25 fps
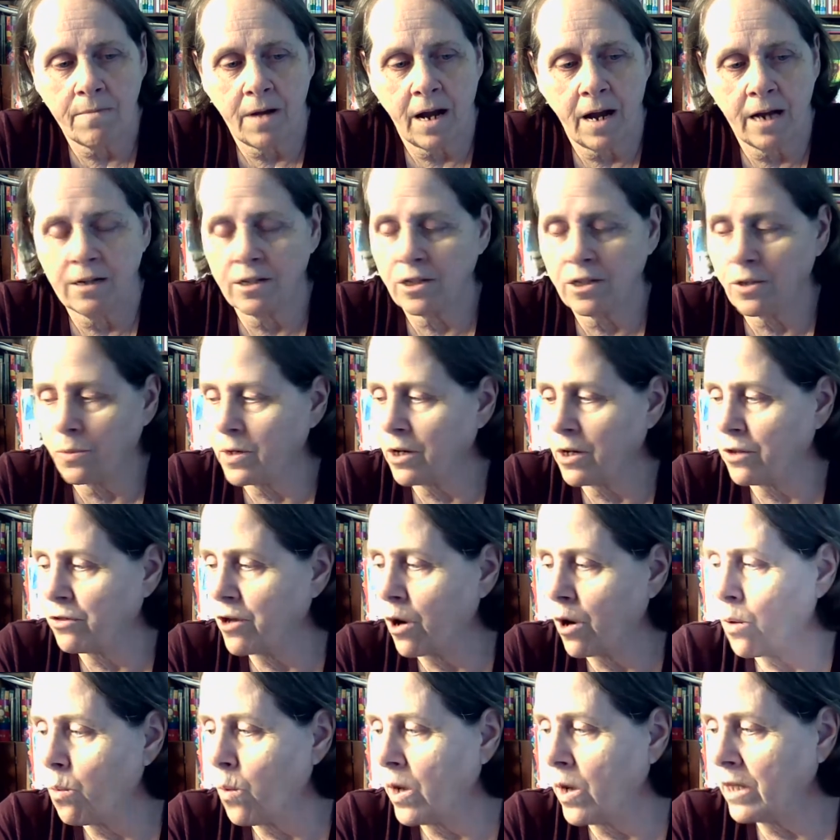I just want to
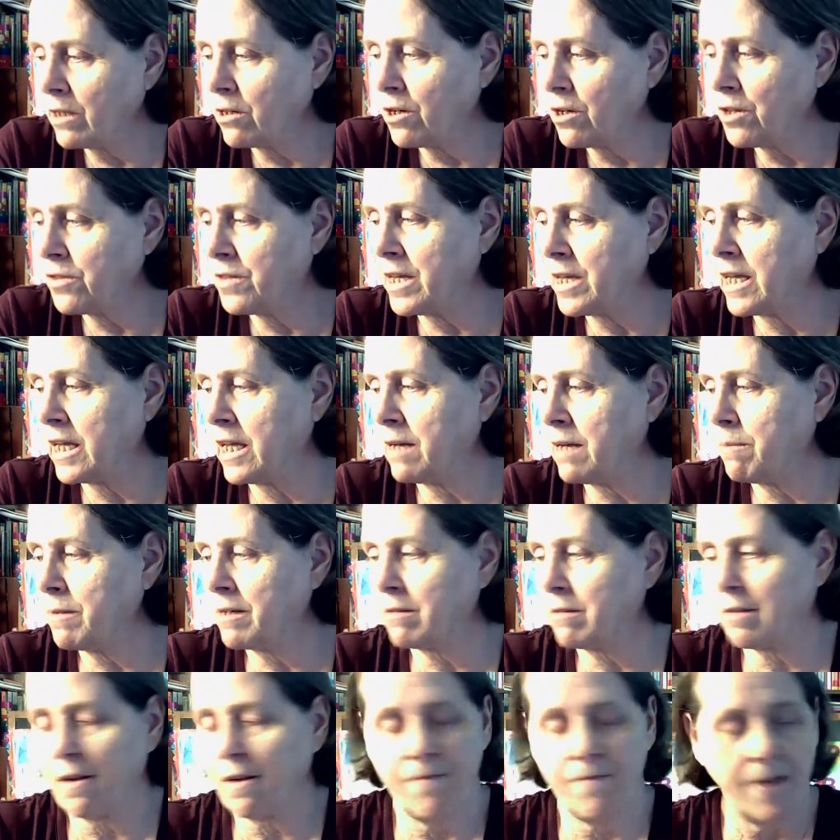throw one little thing in
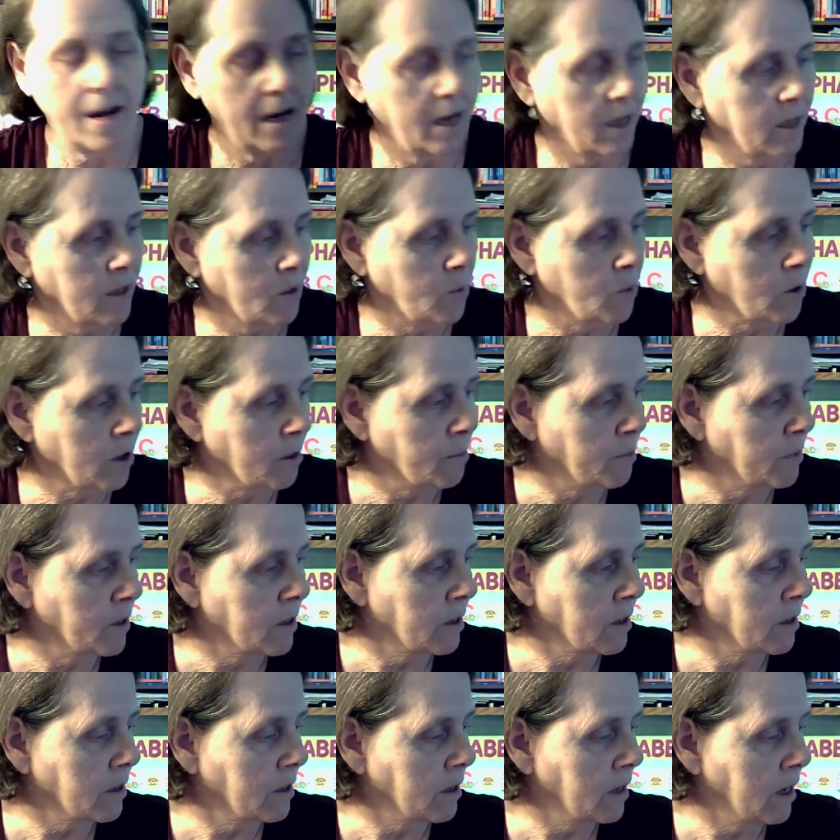because I found it in the workbook,
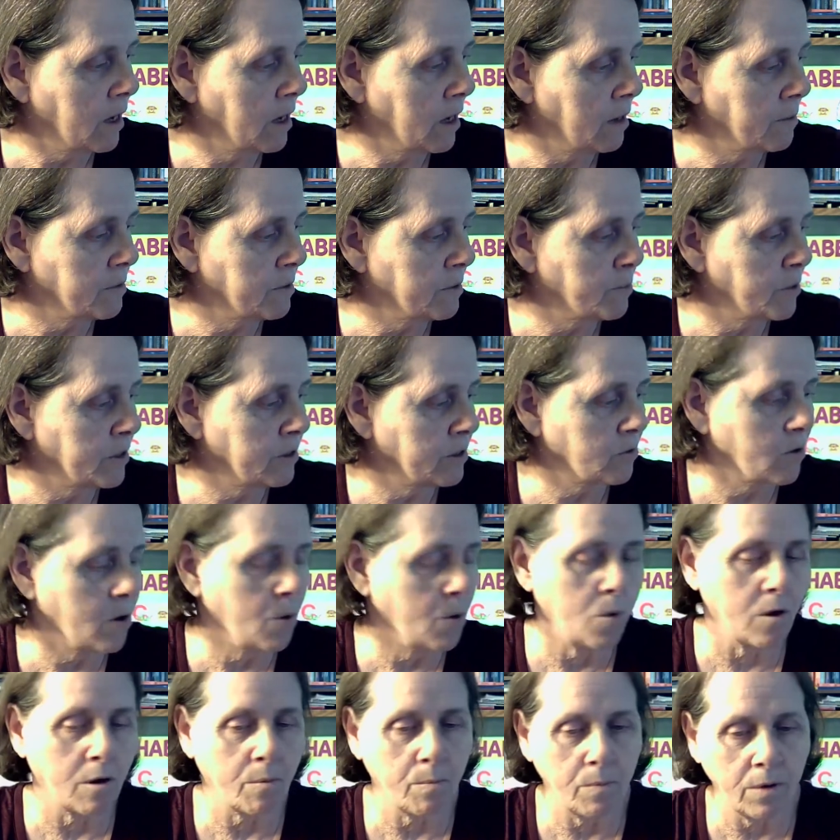the preschool
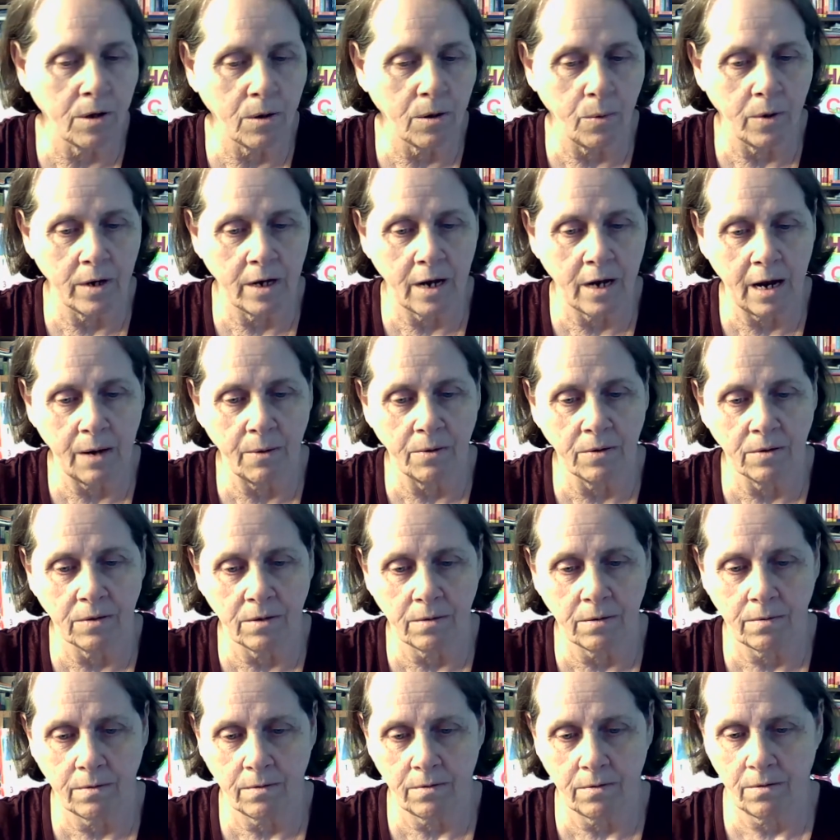workbook, when I
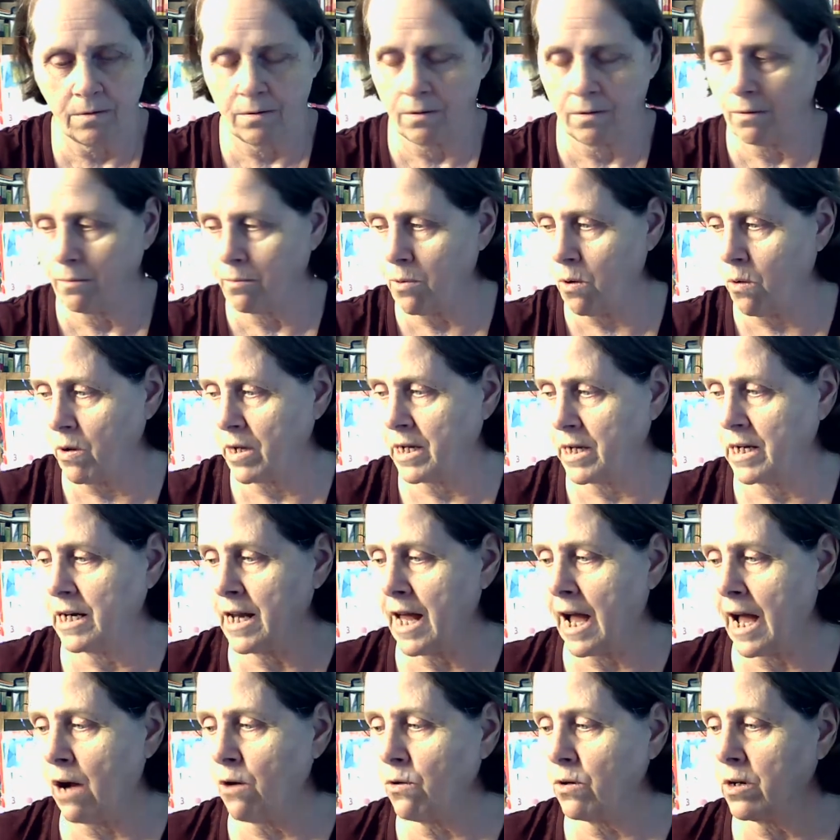was pointed
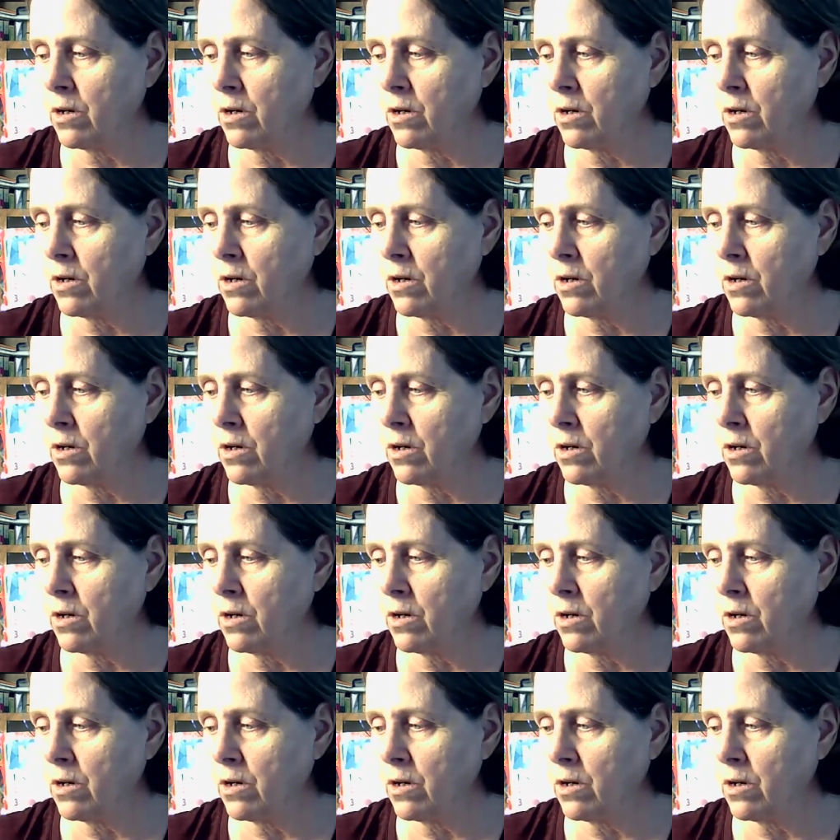out.